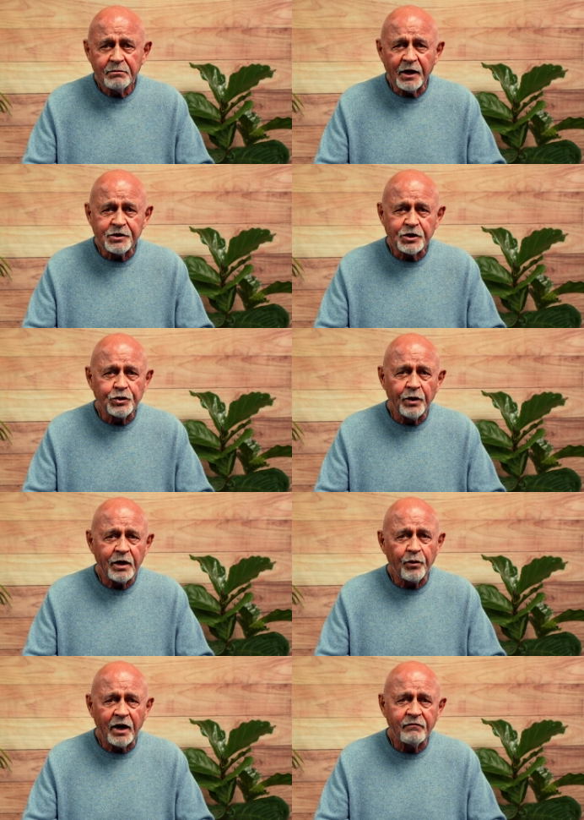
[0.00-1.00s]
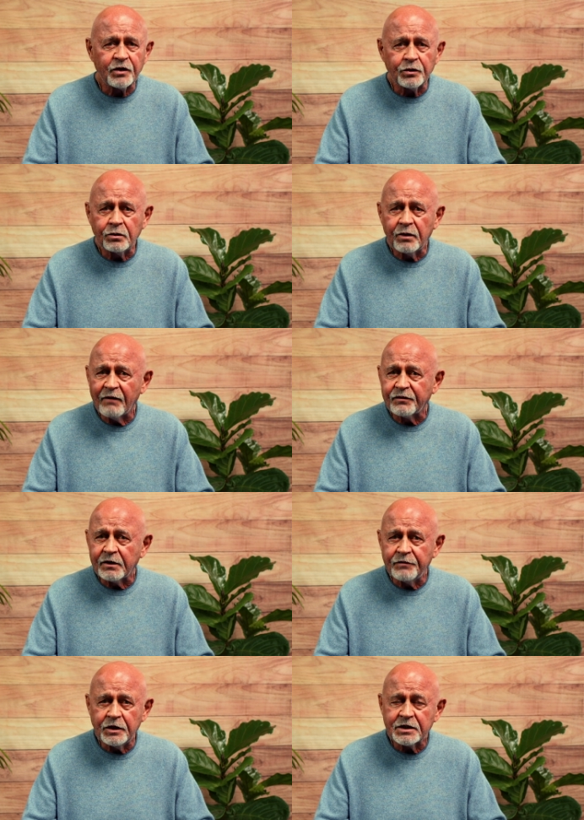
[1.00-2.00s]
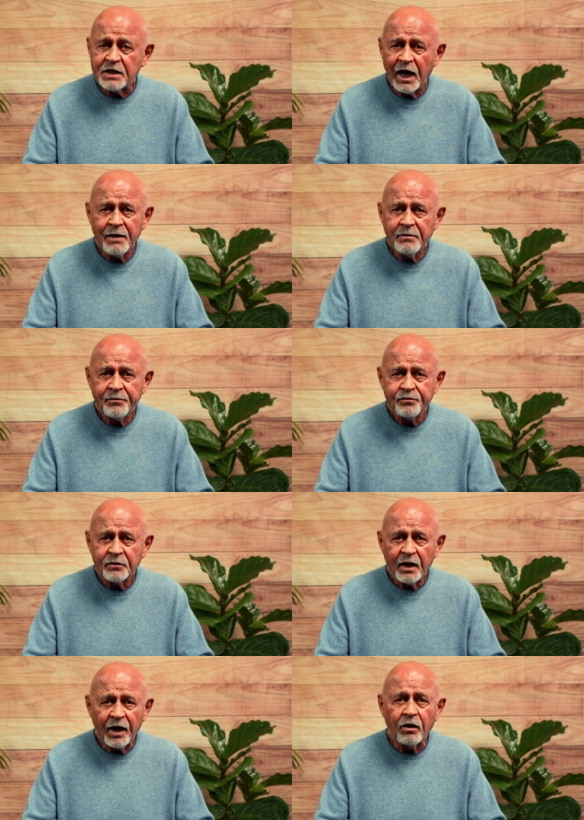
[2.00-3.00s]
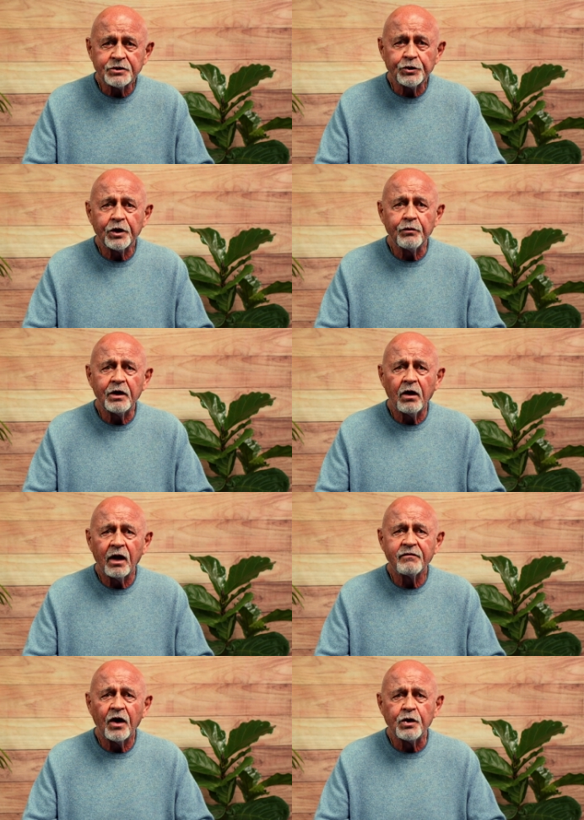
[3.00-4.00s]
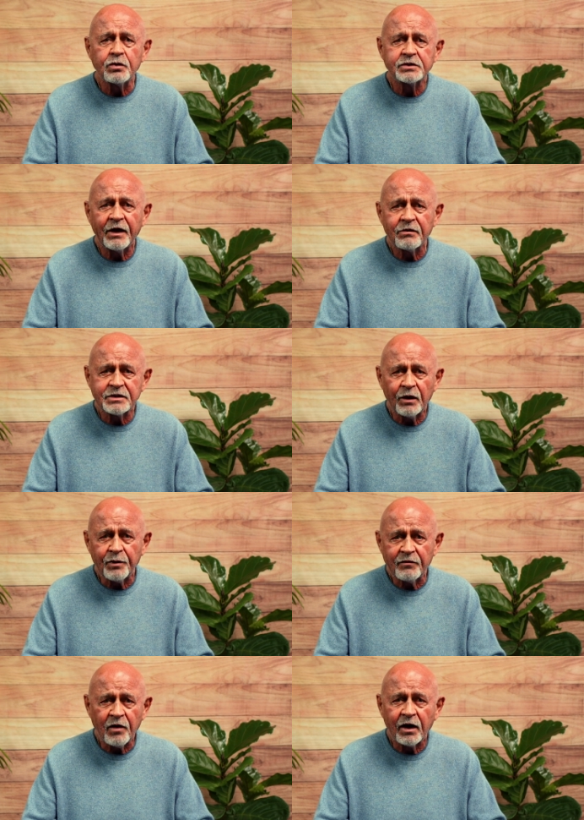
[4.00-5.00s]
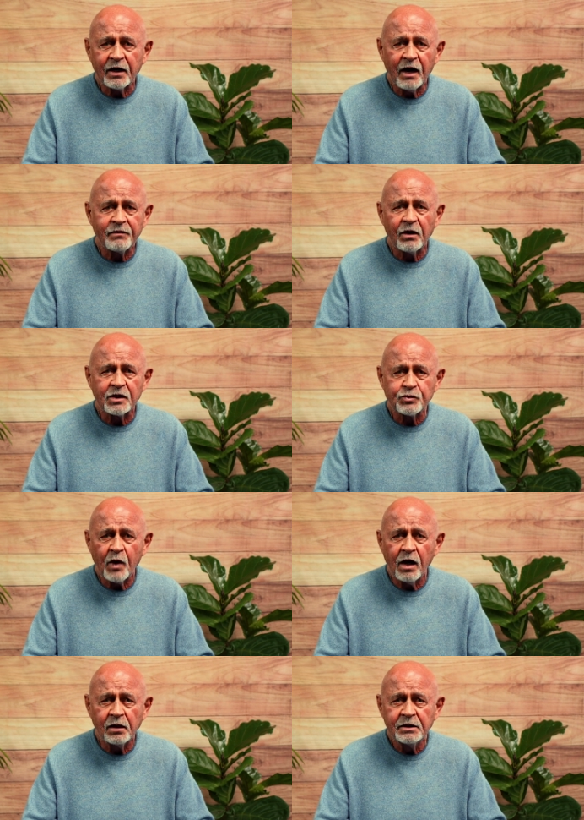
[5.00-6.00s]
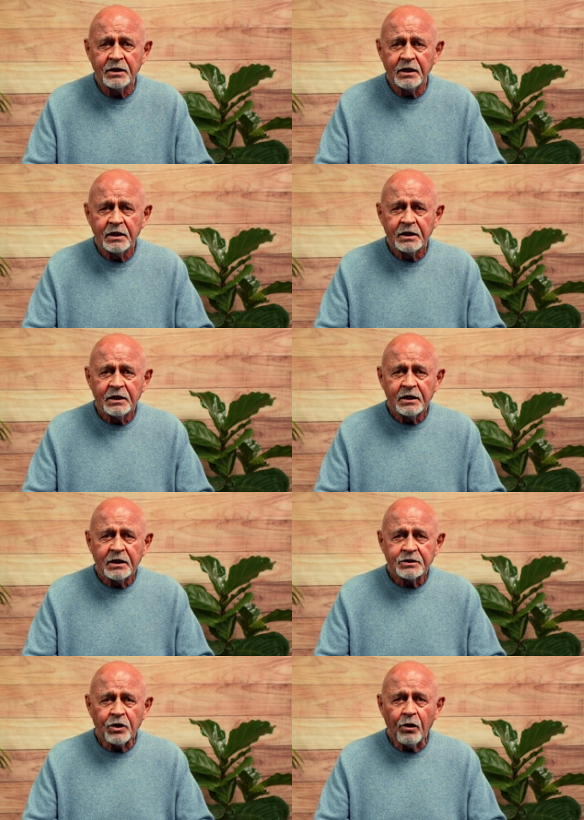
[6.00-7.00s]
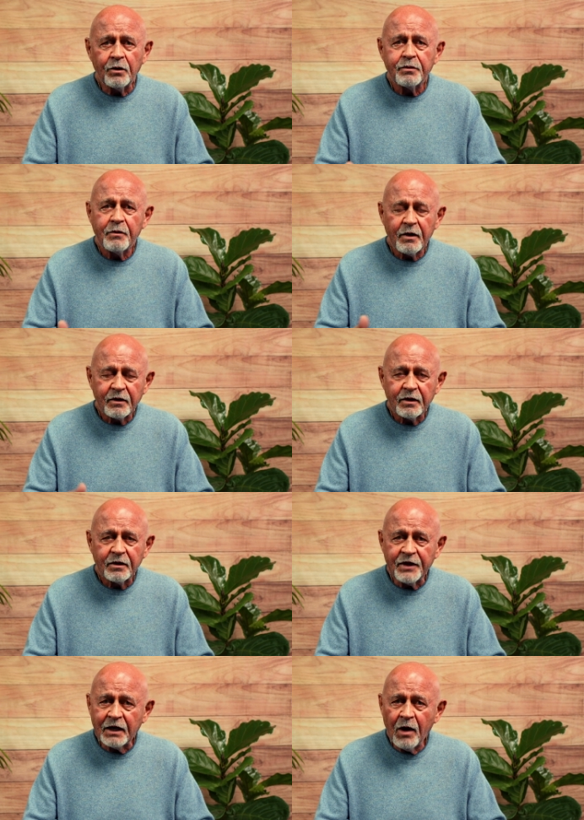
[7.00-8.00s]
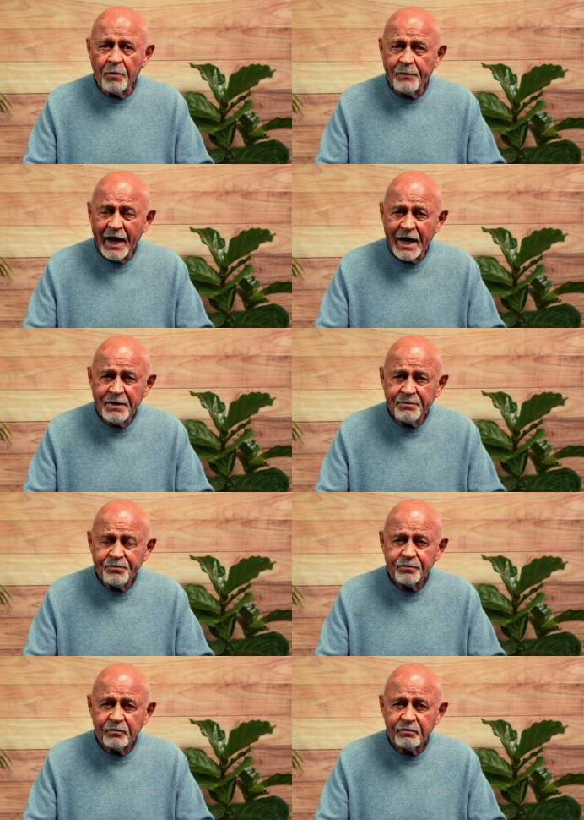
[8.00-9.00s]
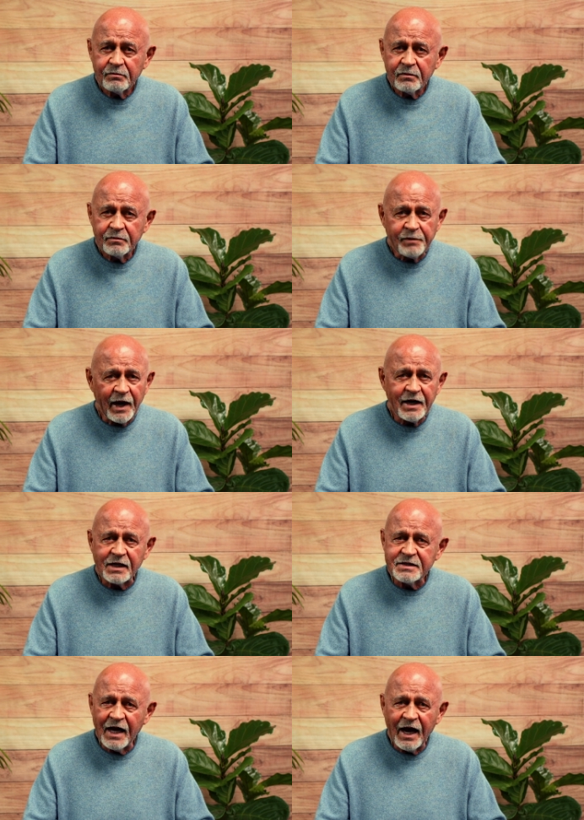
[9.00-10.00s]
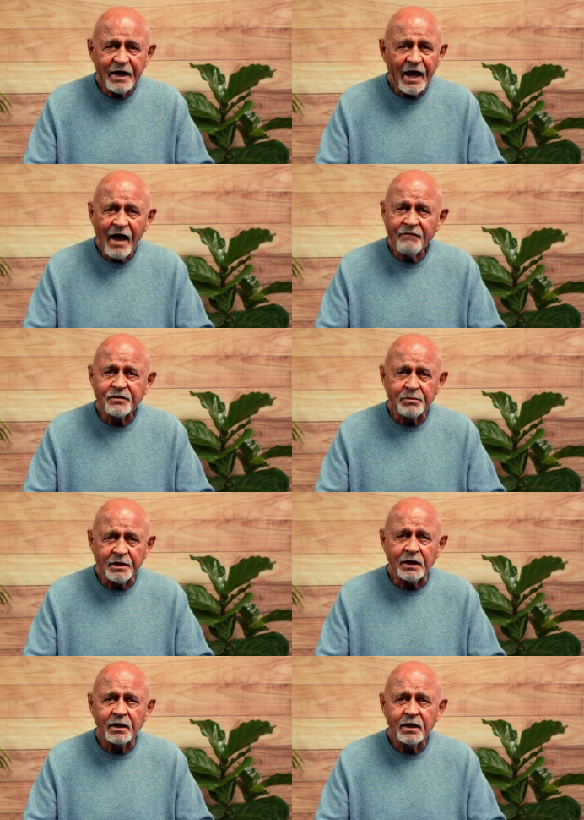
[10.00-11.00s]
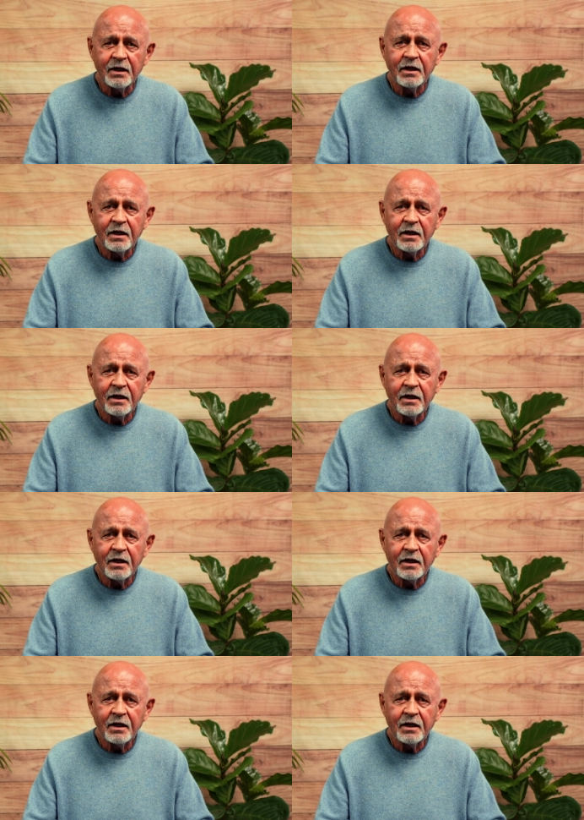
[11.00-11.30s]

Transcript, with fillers: by just doing it whenever you have convenient time. And also you can read all of our newsletters that we have archived there as well. So think about pain. Pain does not have to be